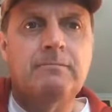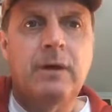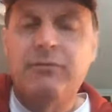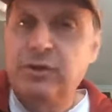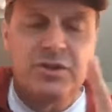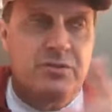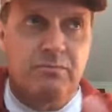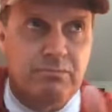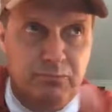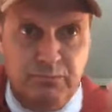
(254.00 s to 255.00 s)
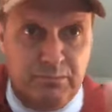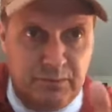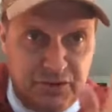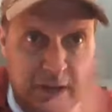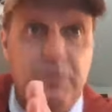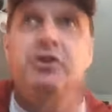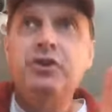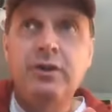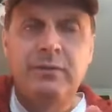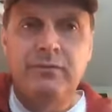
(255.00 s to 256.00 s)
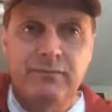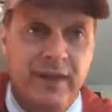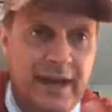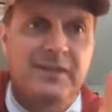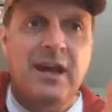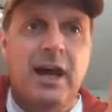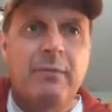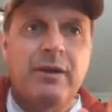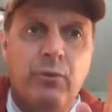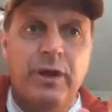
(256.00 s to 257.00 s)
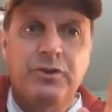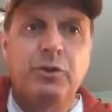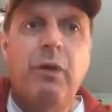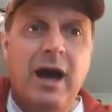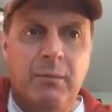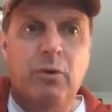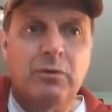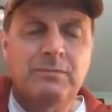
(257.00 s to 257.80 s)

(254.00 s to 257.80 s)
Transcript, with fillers: if you just substituted that time and read your Bible,